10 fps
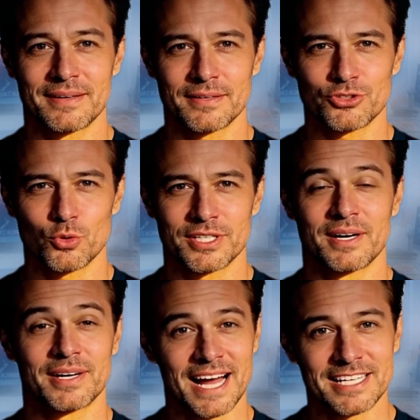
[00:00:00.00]
to when the
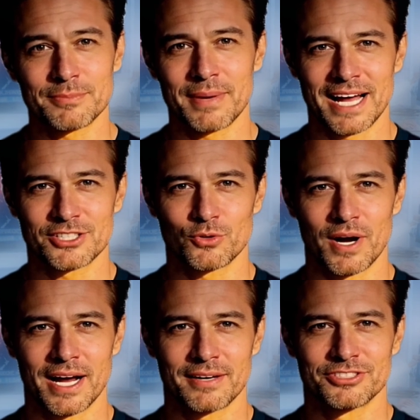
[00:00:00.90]
last batch
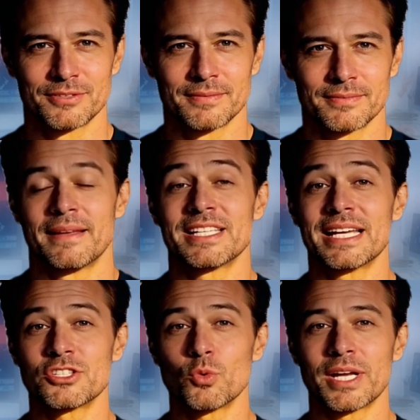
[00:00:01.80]
arrives.
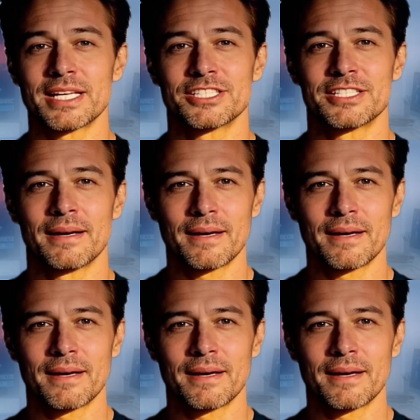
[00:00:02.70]
6 weeks.